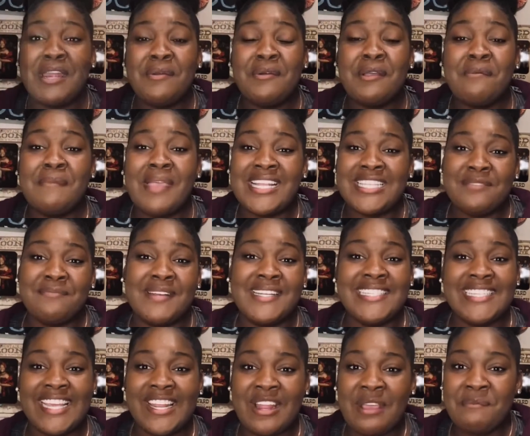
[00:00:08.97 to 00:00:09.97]
welcome back to my
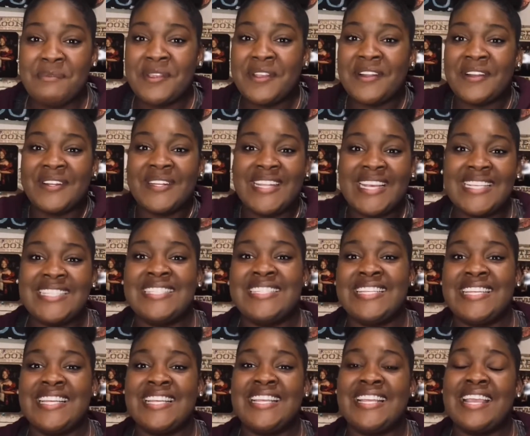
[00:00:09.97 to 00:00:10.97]
channel. I'm your girl
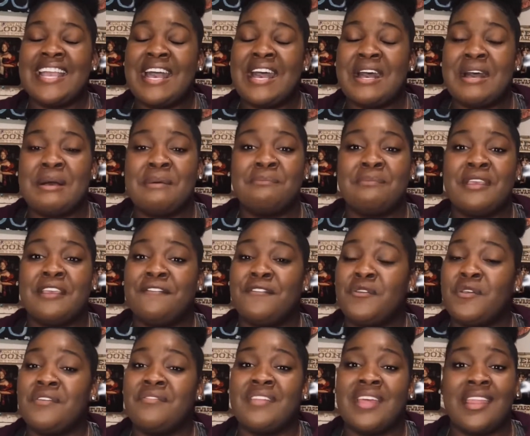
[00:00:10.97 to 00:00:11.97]
Destiny. If you
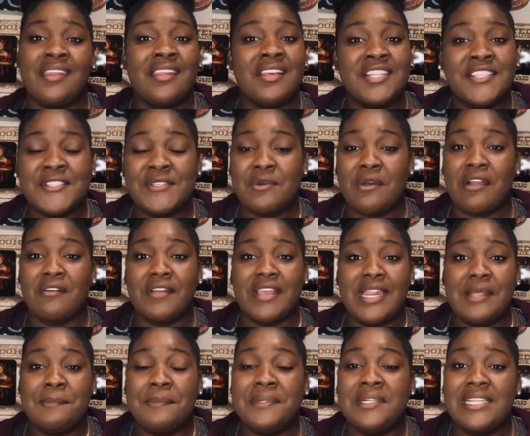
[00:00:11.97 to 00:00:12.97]
have not done so
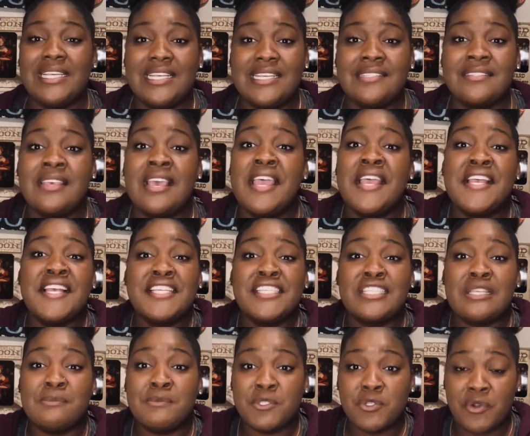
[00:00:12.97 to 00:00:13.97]
already, please
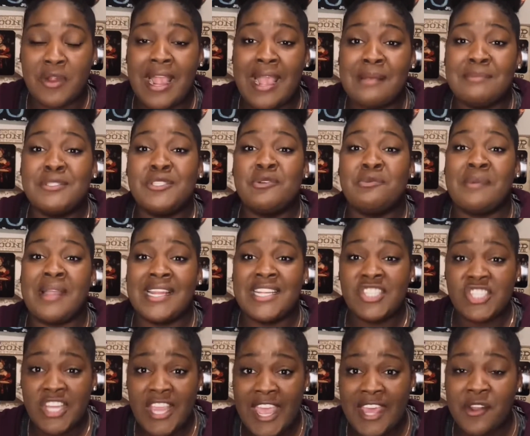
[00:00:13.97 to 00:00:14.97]
subscribe to my
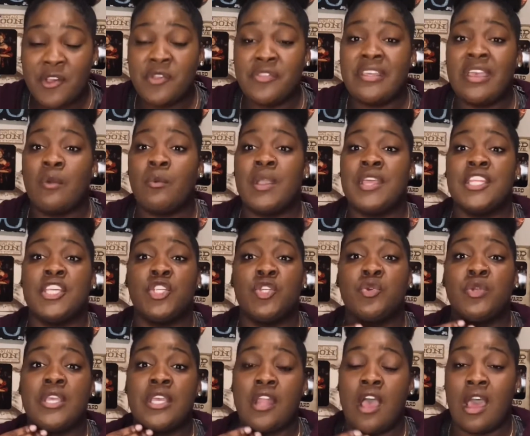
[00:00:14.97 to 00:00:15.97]
channel. That way that you
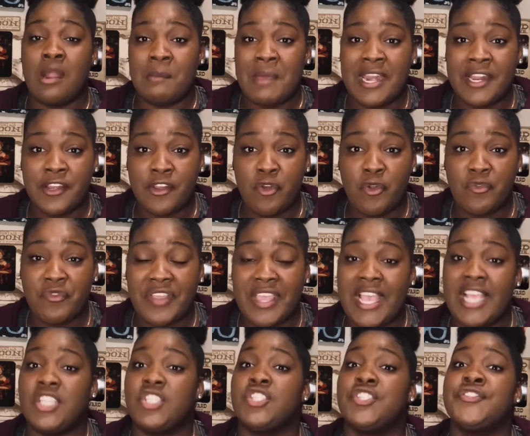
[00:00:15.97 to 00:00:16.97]
get automatic
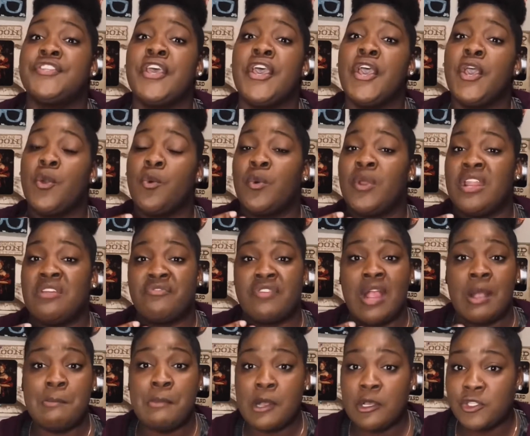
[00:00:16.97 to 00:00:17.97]
notifications whenever I
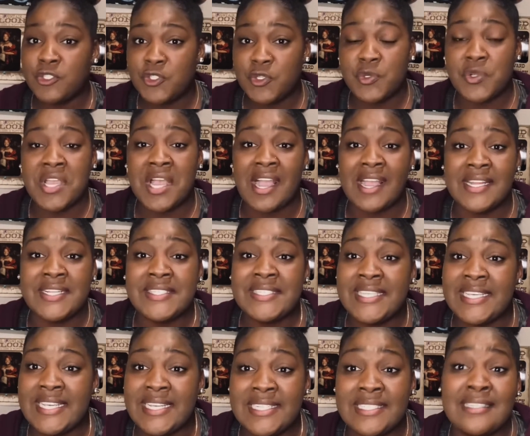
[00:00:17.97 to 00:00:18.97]
post new
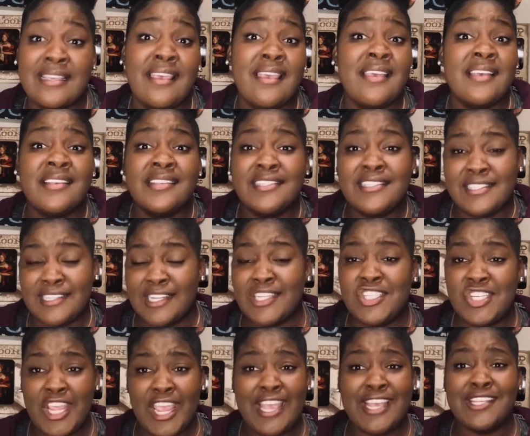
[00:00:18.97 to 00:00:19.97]
content, such
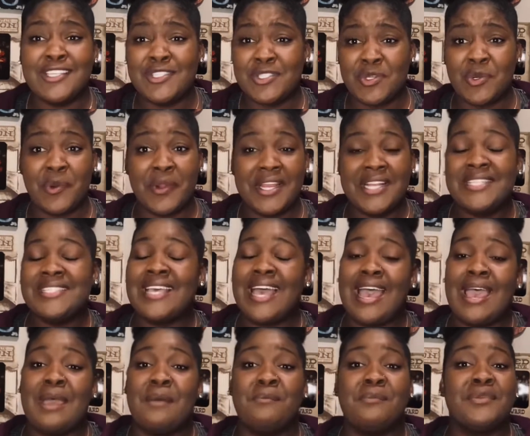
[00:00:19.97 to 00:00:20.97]
as
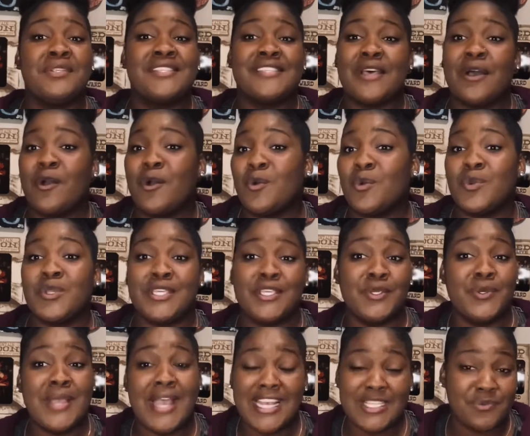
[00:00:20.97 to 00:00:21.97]
Storytime. So you
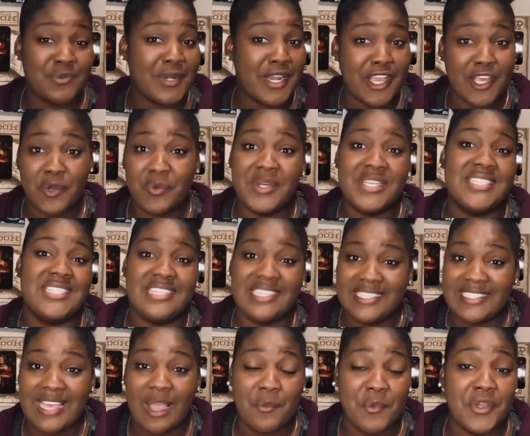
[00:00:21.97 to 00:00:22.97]
guys, we're not going to waste any
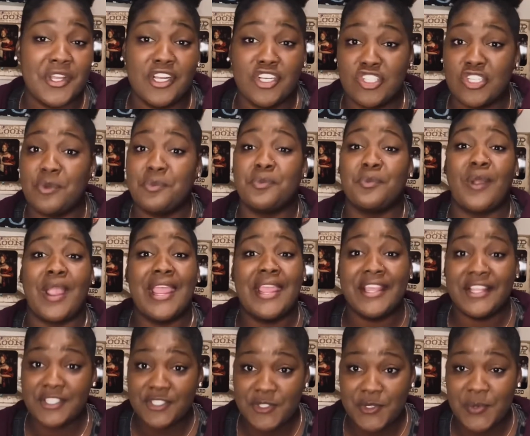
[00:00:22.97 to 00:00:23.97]
time. We're going to jump right
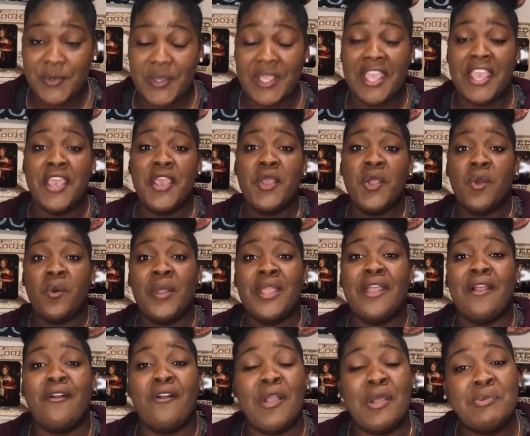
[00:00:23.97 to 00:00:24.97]
into it. We are
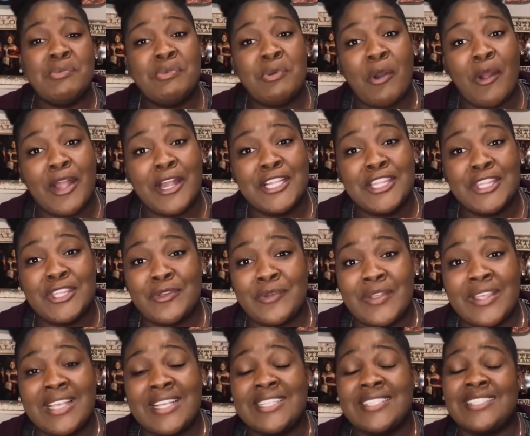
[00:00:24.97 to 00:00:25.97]
on part
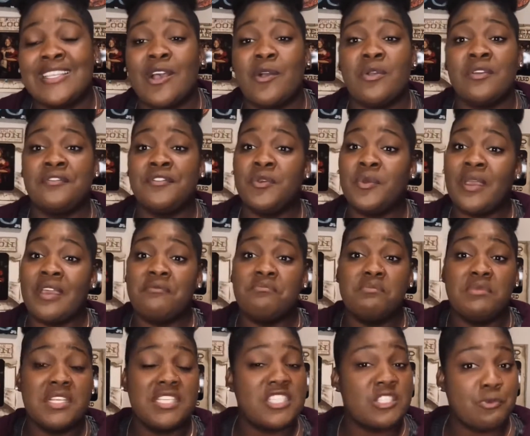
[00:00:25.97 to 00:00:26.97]
3. So if you have
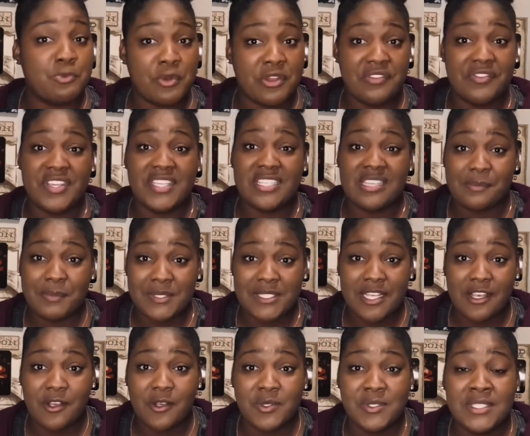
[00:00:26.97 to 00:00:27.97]
missed the previous
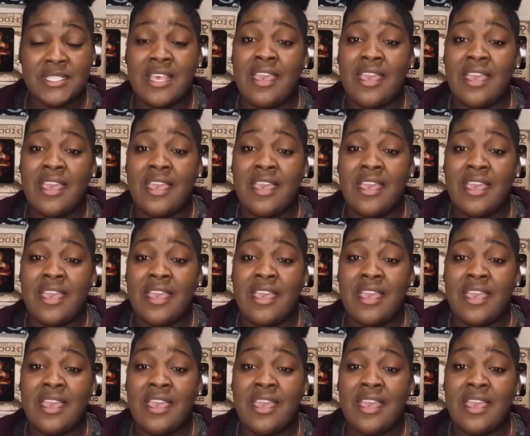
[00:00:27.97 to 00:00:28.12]
episodes